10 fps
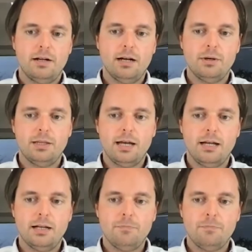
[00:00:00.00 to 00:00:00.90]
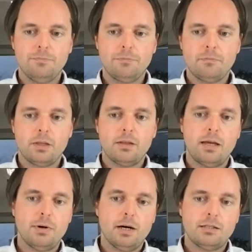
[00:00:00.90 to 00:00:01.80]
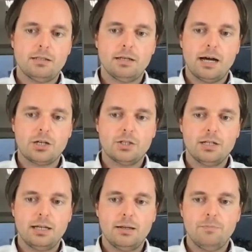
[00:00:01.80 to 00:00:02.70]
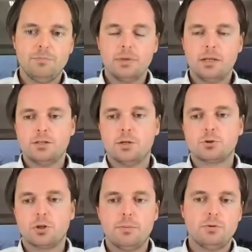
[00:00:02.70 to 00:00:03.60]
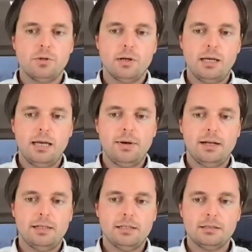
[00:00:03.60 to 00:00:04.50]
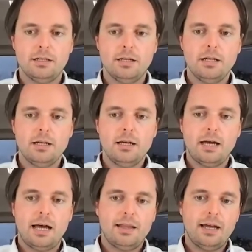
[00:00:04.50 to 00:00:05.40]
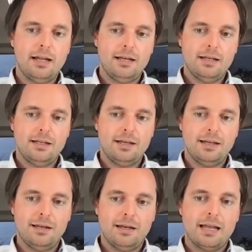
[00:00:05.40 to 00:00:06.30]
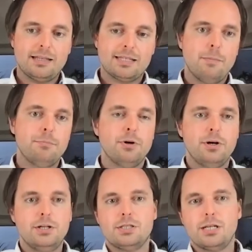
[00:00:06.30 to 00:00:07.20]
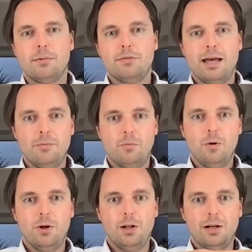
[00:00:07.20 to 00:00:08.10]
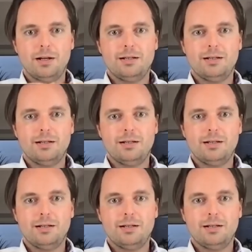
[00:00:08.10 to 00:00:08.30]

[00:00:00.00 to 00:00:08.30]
now and then. They might actually subscribe to our email list. And then at some point, some of them will